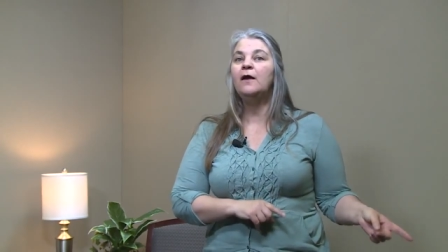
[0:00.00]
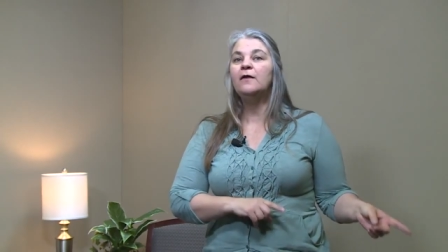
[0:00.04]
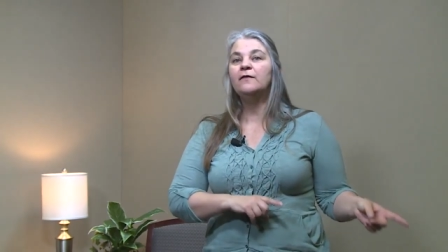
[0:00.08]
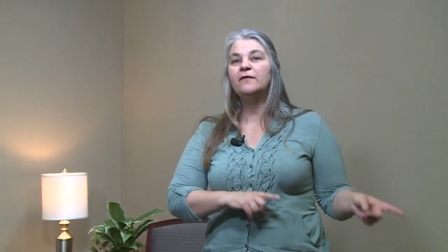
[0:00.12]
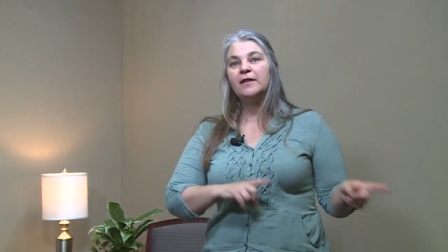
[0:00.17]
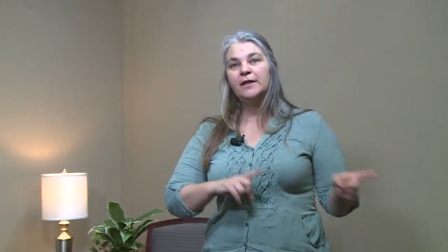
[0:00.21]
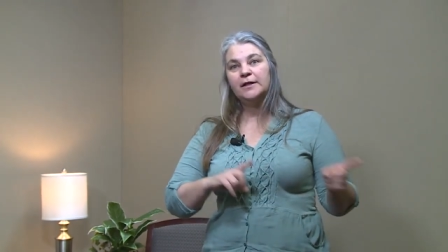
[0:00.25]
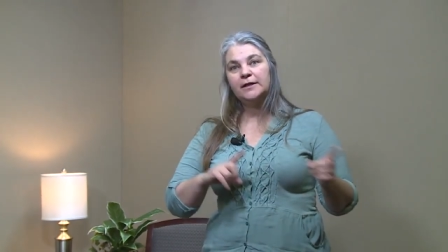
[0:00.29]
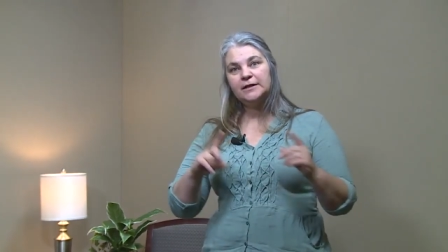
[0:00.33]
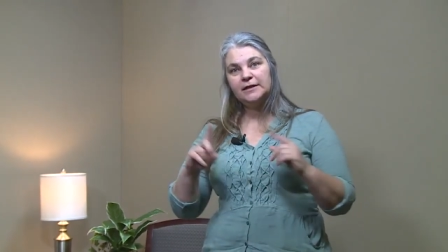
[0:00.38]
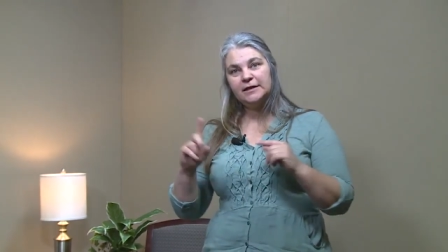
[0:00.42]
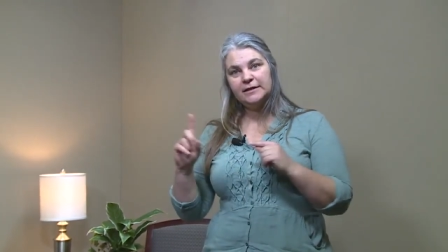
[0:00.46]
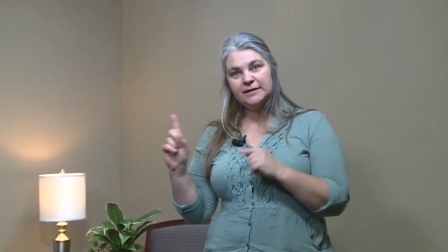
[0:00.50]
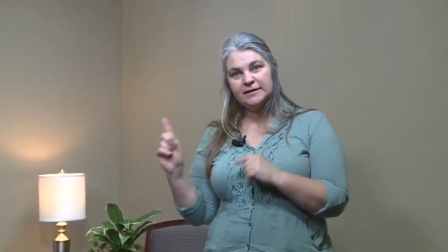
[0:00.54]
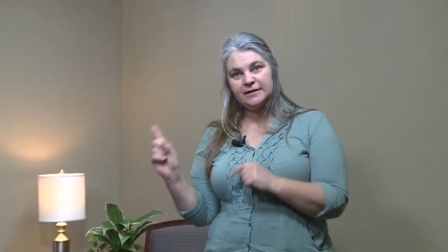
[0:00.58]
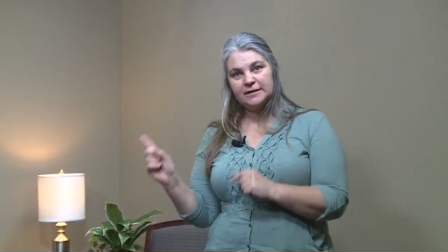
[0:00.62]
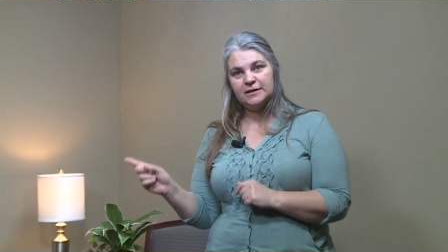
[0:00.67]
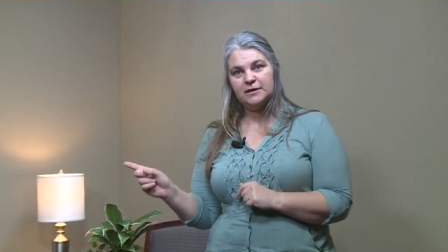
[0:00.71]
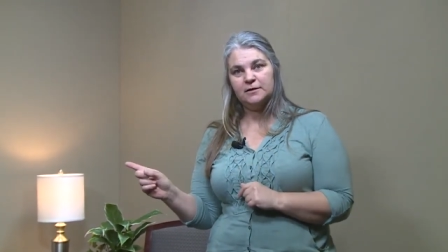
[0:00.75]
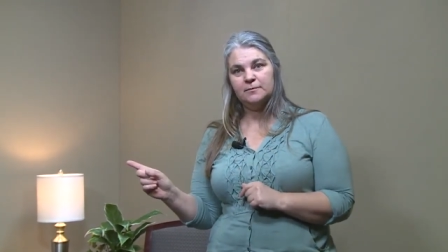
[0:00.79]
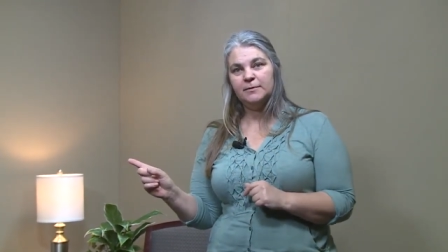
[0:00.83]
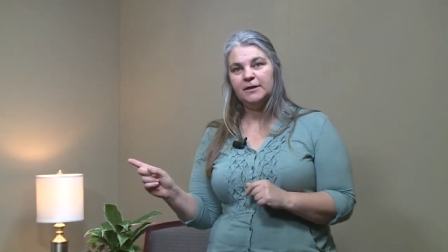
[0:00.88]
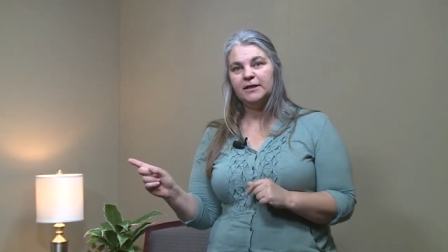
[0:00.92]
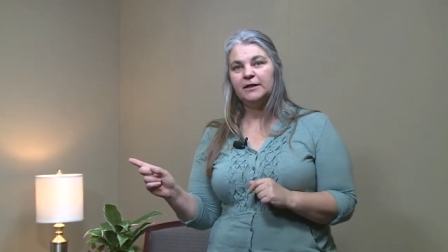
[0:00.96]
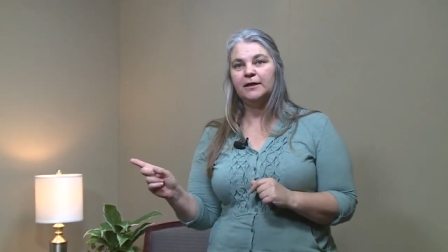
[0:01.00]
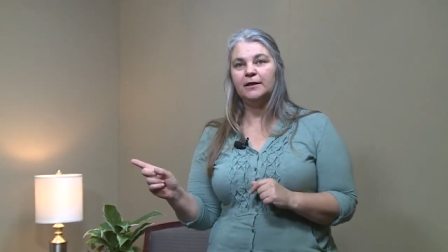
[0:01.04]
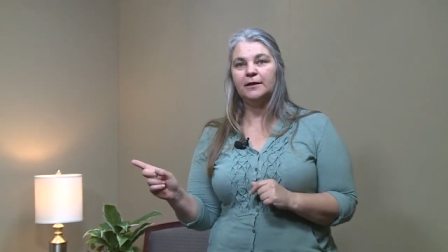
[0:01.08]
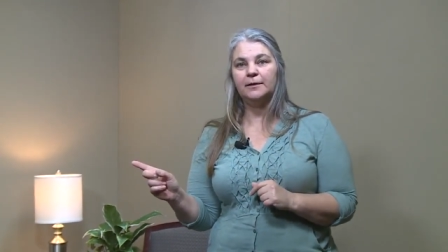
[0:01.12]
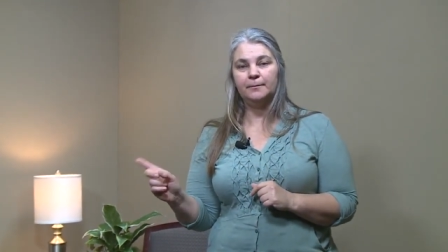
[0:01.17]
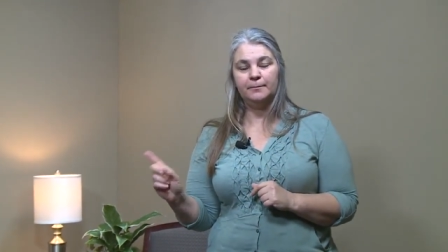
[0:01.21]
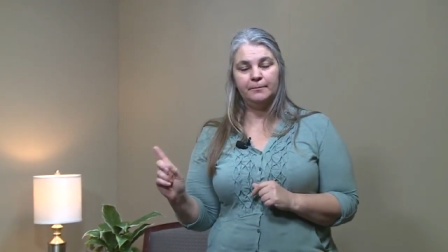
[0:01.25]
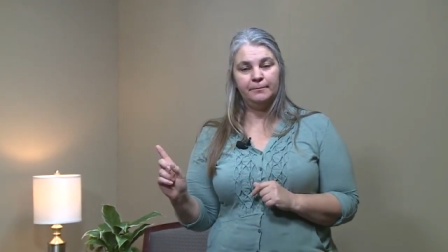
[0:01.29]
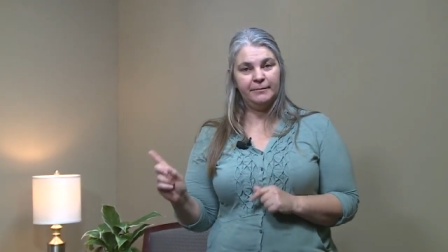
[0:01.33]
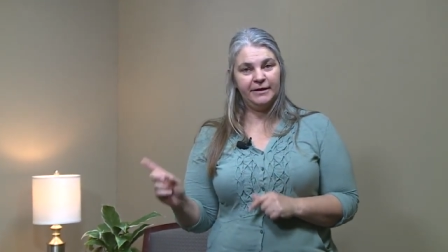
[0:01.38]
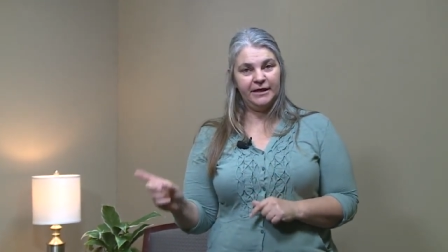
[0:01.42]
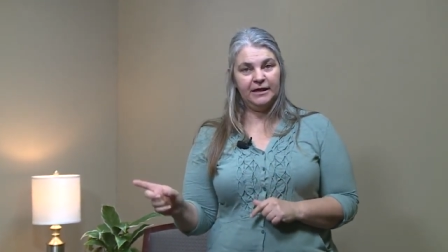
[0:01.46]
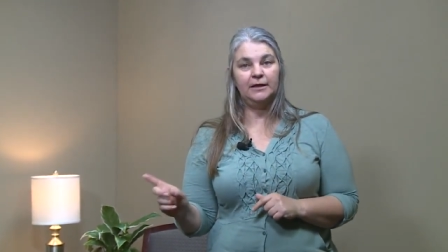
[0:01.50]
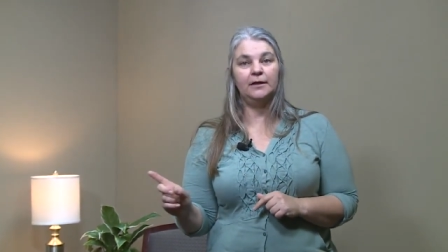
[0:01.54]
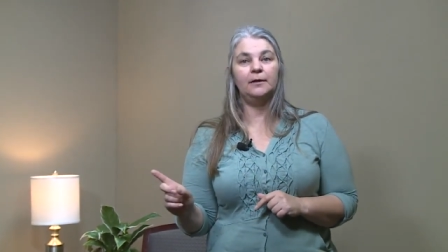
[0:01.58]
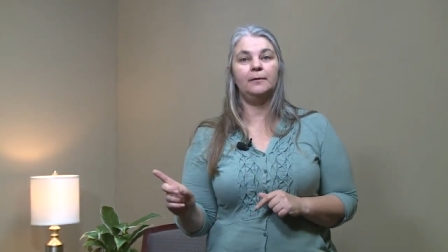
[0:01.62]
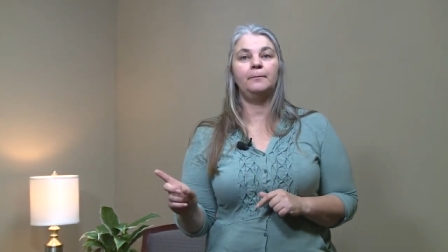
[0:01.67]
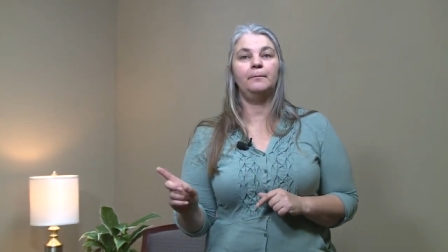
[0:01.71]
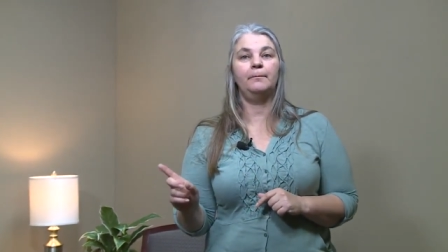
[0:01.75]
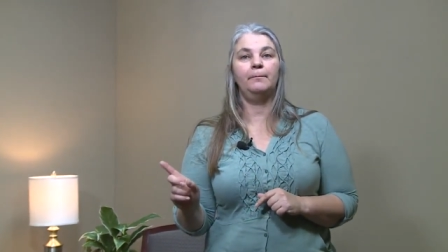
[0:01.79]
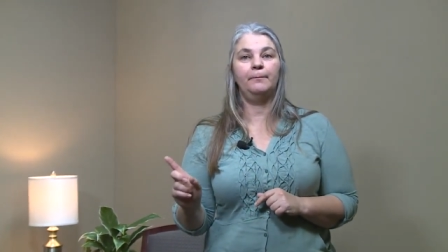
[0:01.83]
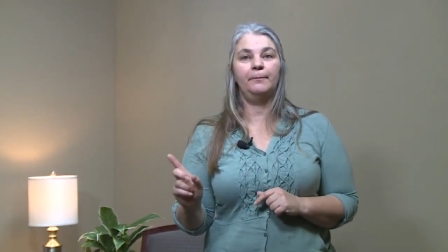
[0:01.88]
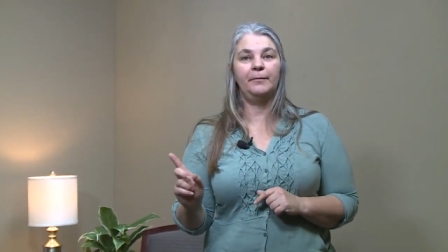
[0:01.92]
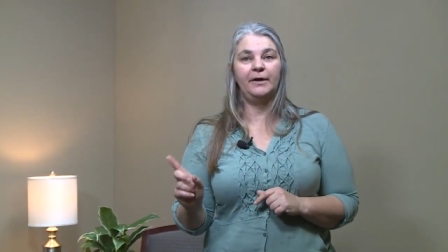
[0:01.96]
than it is to be getting
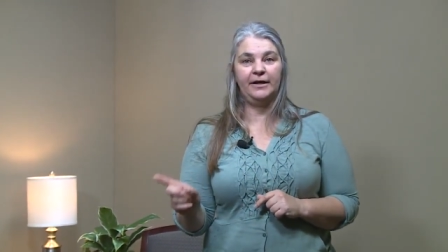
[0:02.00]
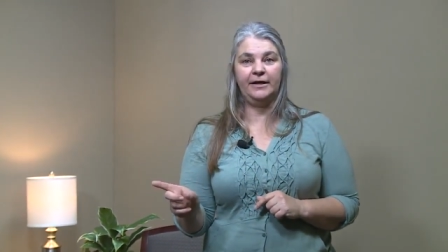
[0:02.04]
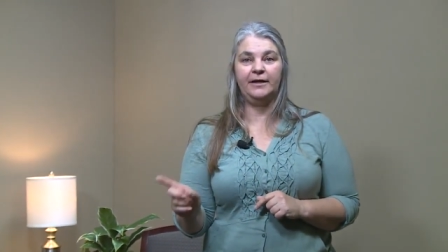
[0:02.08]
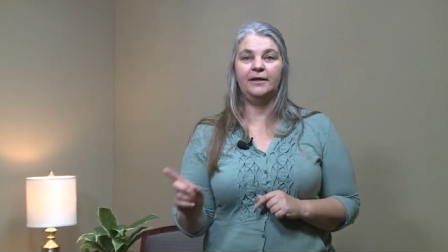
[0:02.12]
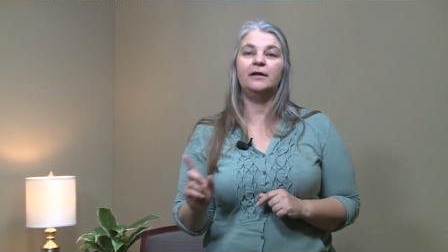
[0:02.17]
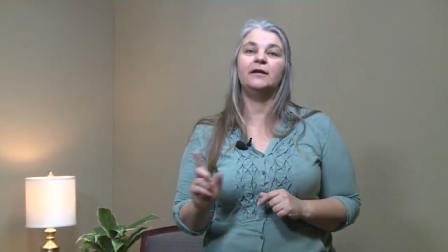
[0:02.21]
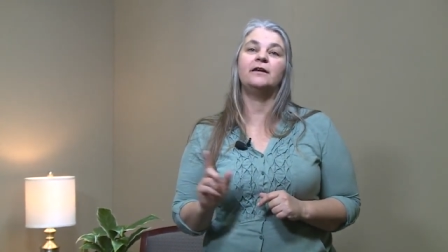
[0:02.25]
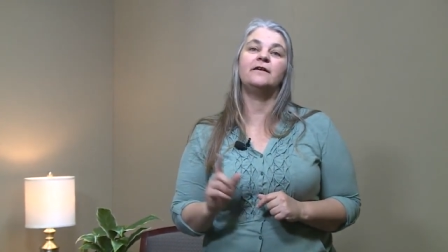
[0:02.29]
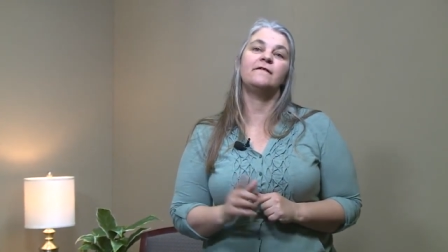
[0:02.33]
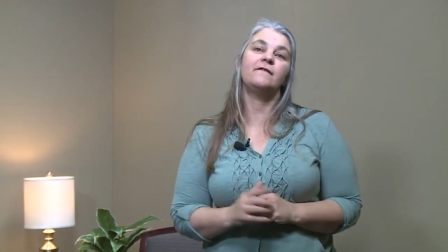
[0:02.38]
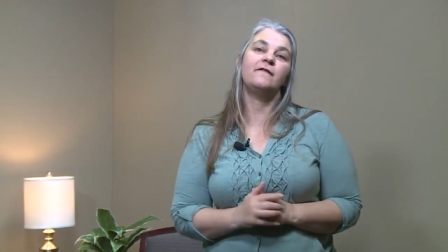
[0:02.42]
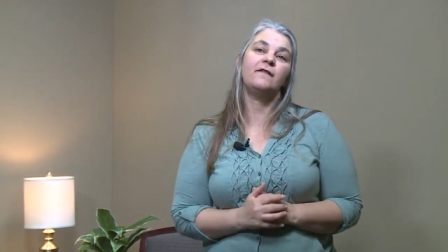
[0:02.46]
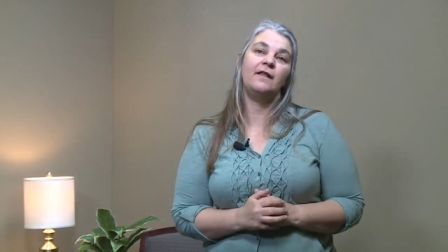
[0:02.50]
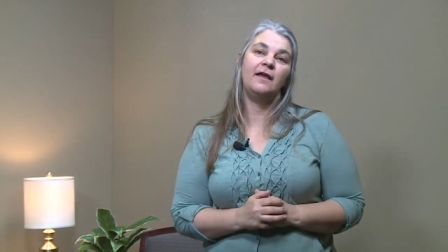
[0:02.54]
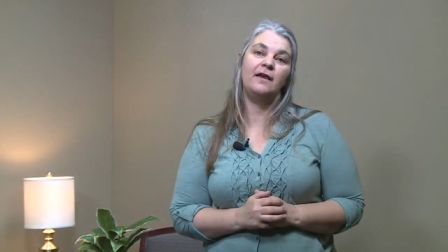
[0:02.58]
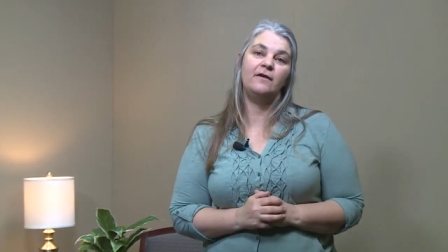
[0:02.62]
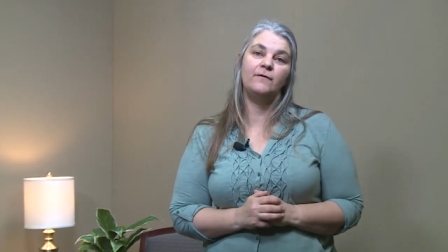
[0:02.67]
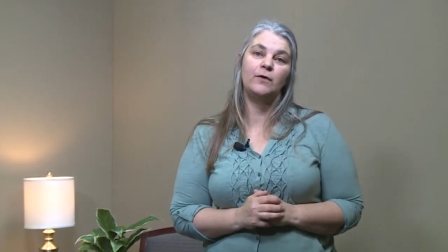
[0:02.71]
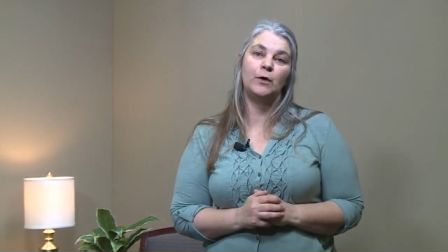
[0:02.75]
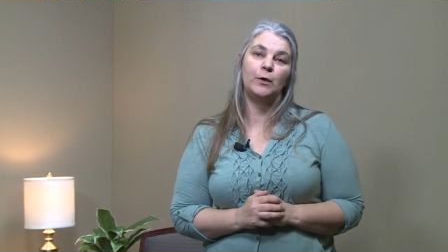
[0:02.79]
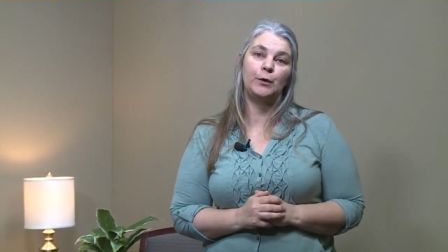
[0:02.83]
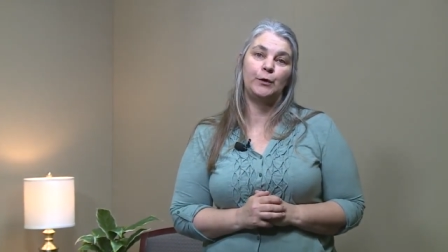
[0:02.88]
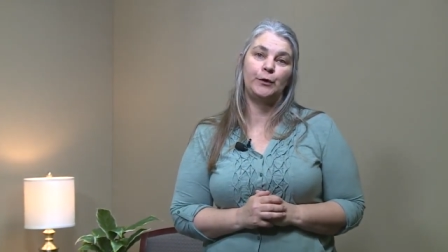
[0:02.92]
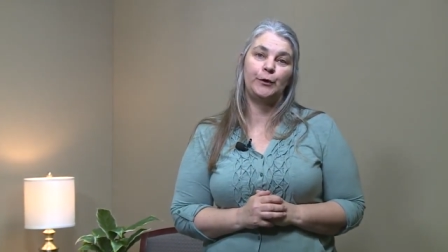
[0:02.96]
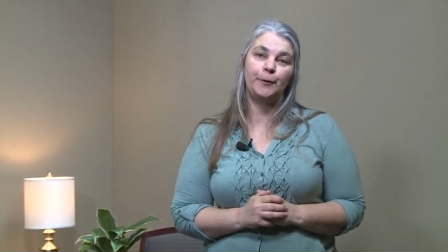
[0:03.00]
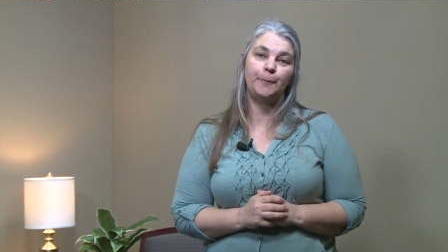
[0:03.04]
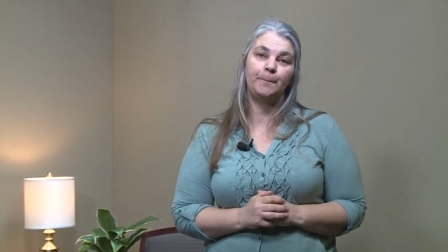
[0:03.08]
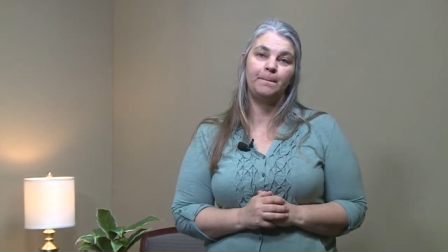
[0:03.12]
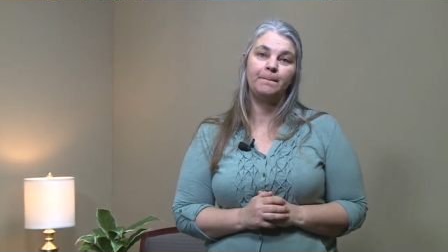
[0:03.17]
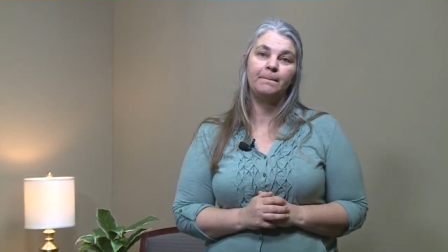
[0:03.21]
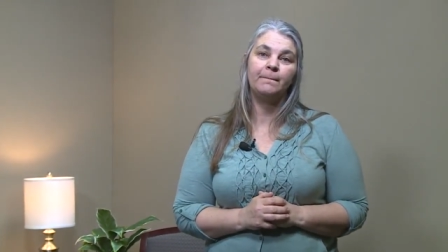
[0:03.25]
beaten by a slave owner.